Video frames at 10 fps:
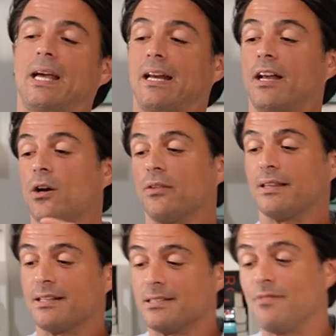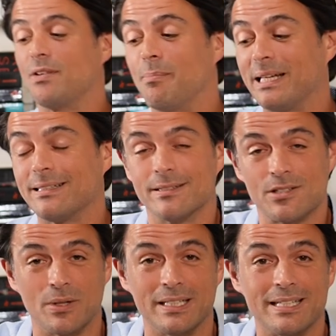And I know that there's even a big
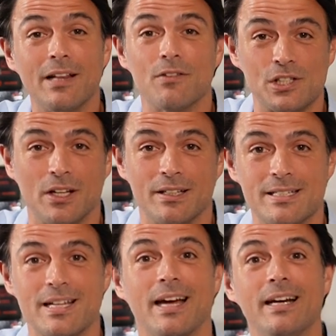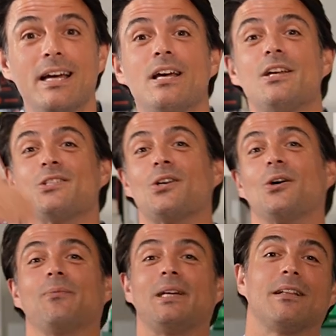screen television on this side,
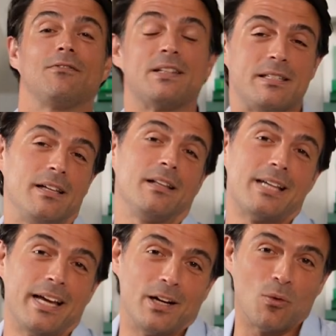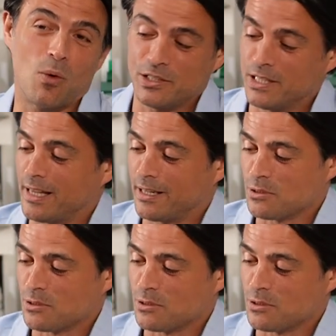so it'll facilitate in watching that